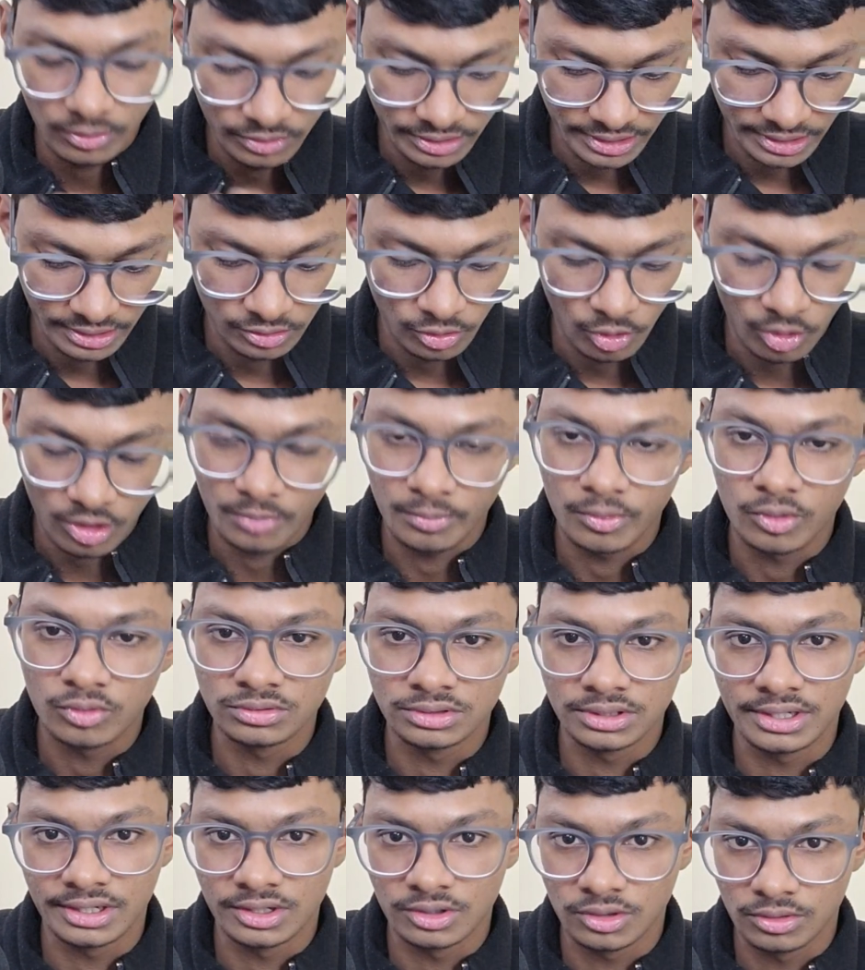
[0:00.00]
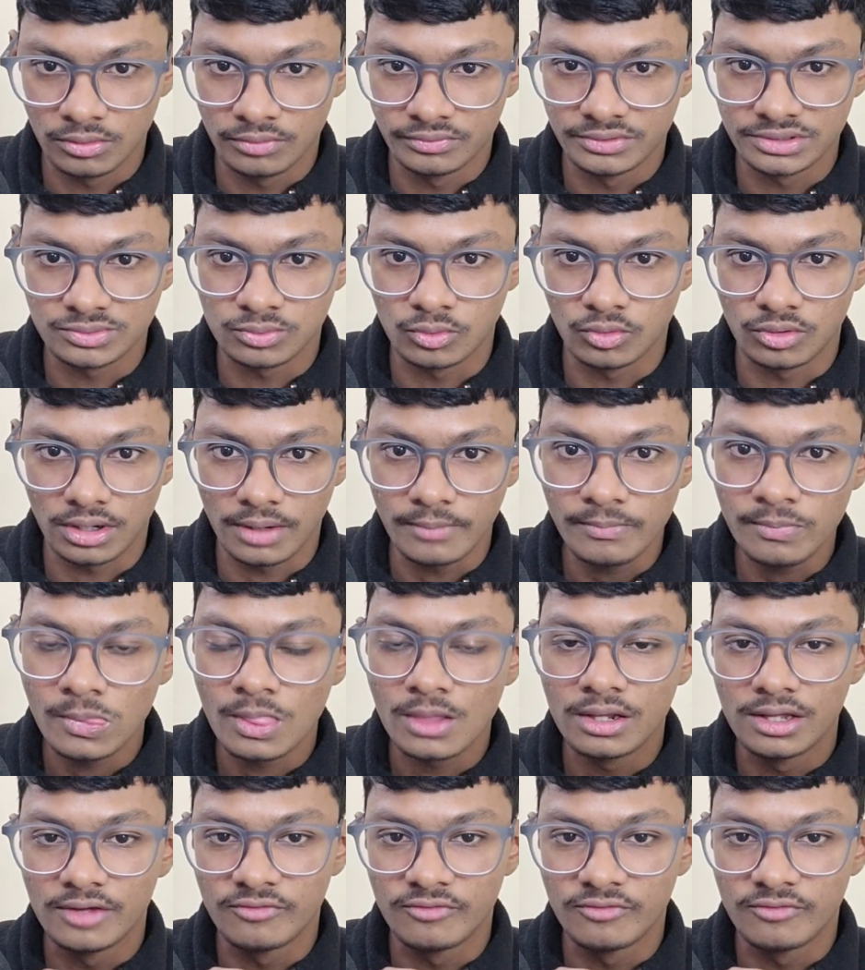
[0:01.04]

I will talk about the curriculum of this program.